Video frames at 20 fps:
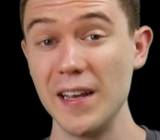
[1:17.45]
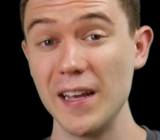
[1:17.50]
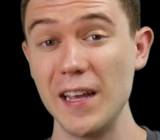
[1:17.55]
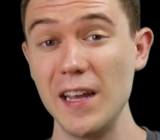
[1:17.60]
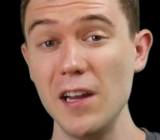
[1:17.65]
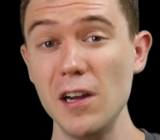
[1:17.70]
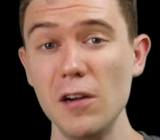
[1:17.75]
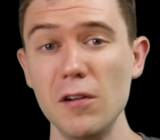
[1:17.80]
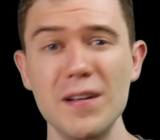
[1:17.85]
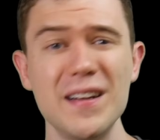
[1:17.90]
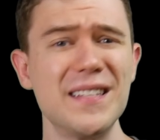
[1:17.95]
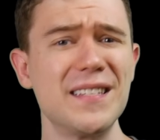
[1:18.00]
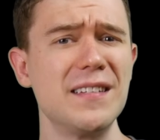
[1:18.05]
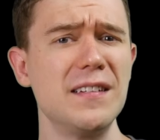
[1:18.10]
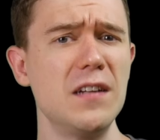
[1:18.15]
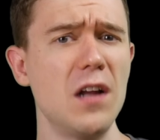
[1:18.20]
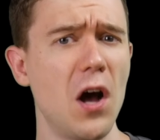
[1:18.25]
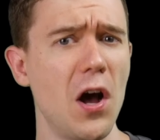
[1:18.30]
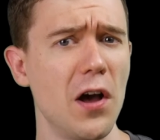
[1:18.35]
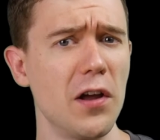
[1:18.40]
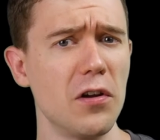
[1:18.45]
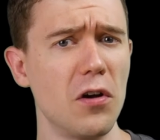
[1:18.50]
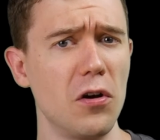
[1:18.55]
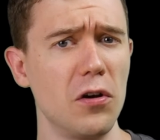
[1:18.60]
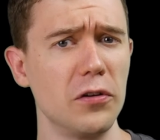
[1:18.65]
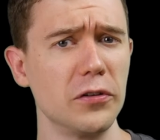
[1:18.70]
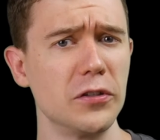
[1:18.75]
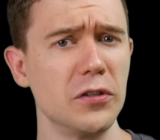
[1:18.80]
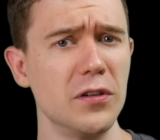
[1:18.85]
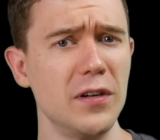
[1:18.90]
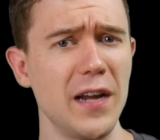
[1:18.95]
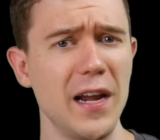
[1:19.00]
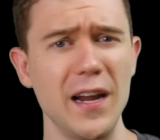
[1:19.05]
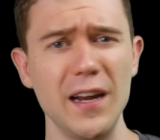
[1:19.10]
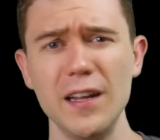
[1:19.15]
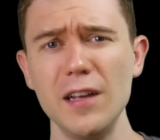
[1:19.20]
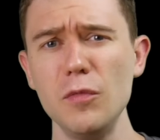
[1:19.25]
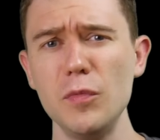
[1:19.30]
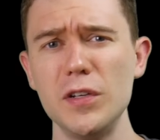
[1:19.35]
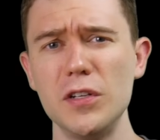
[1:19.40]
Here it's
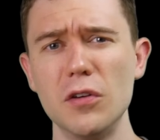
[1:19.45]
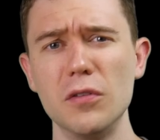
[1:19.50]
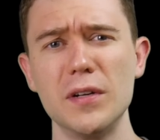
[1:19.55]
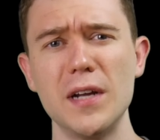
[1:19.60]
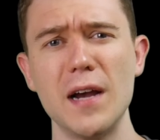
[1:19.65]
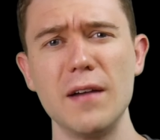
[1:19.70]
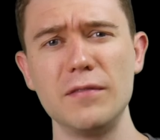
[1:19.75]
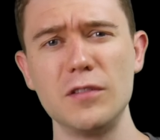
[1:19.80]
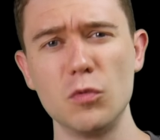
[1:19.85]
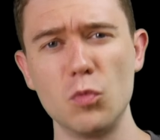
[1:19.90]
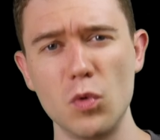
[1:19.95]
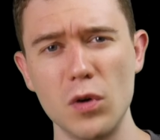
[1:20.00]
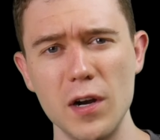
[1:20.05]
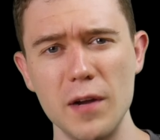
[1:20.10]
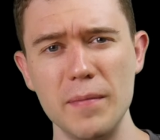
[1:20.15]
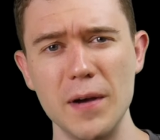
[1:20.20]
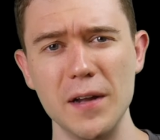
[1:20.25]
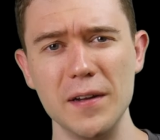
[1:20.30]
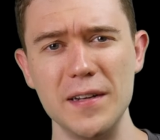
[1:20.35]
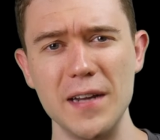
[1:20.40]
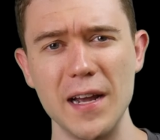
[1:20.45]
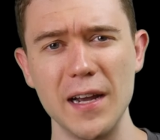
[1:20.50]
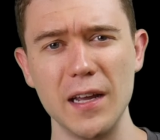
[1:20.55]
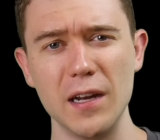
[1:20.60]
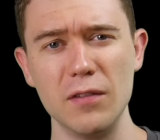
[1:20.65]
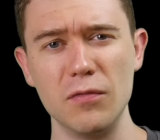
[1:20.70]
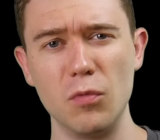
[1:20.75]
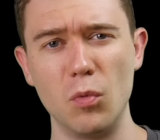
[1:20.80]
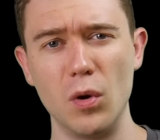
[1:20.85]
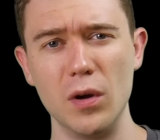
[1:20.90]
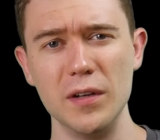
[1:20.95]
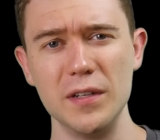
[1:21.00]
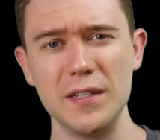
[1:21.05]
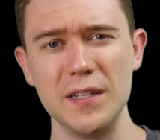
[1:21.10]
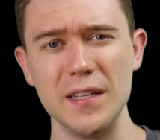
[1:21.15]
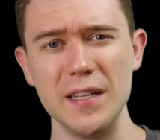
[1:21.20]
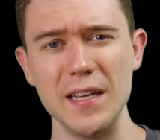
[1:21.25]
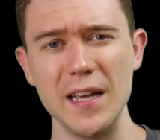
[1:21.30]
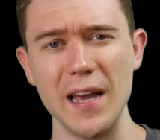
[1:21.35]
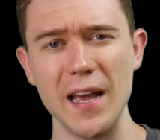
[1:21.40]
non-alternating, we don't have to worry about negative 1
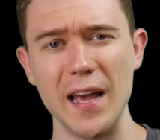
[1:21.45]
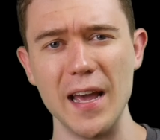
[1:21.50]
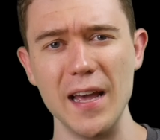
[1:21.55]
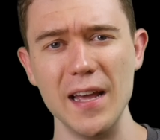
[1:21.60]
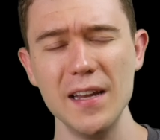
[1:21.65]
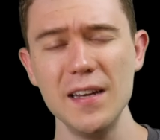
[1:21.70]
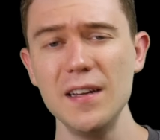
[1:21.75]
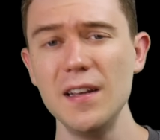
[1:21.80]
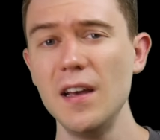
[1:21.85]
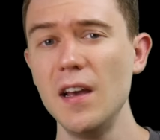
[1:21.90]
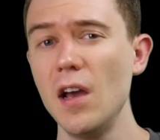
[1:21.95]
to the n.